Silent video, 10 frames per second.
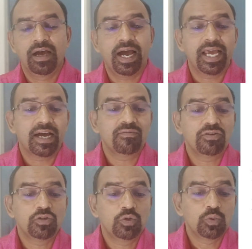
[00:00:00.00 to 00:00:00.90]
I have
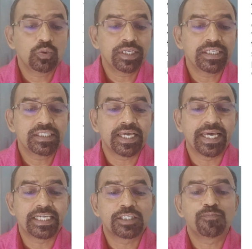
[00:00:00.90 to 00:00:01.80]
a 2 years
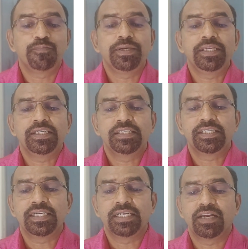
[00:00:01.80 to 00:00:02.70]

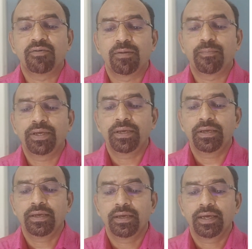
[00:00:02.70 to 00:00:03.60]
experience in
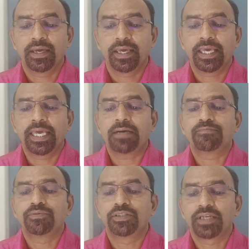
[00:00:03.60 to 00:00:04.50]
developing
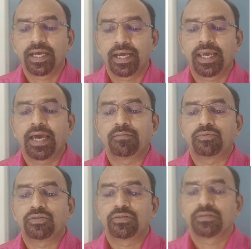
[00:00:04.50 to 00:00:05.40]

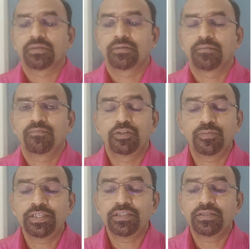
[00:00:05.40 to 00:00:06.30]
CAMs, which
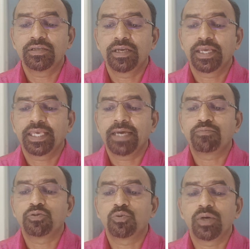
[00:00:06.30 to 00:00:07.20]
means
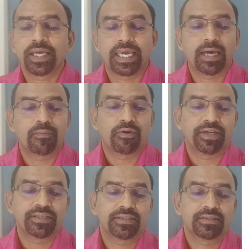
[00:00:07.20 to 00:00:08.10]
capsule
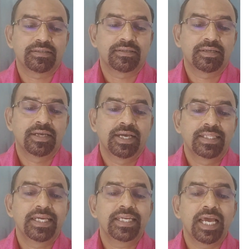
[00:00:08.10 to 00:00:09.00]
cameras,
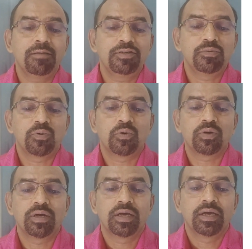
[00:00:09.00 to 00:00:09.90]
that helps
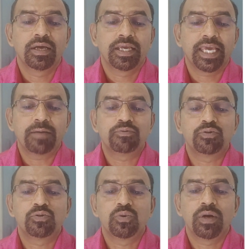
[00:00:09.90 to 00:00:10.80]
for
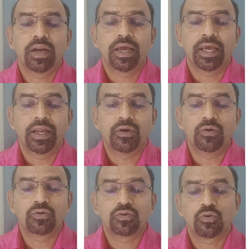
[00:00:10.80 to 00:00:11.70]
capsule
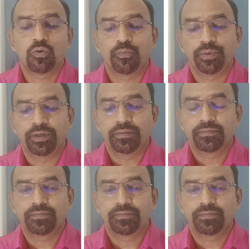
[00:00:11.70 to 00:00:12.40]
endoscopy.